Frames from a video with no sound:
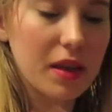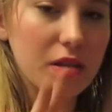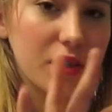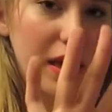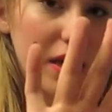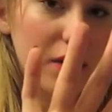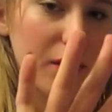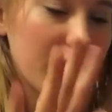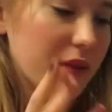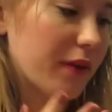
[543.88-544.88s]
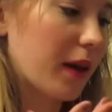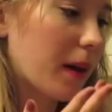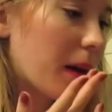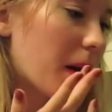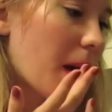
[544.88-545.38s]
Then you take your ring
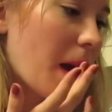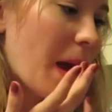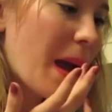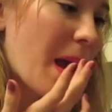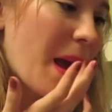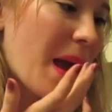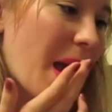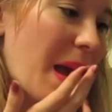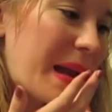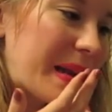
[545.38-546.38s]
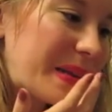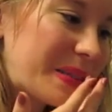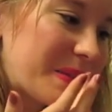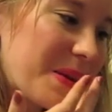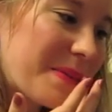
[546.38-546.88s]
finger,
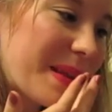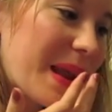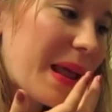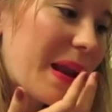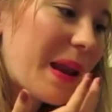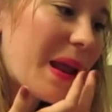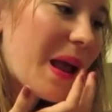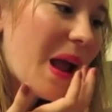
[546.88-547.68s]
just rub it in.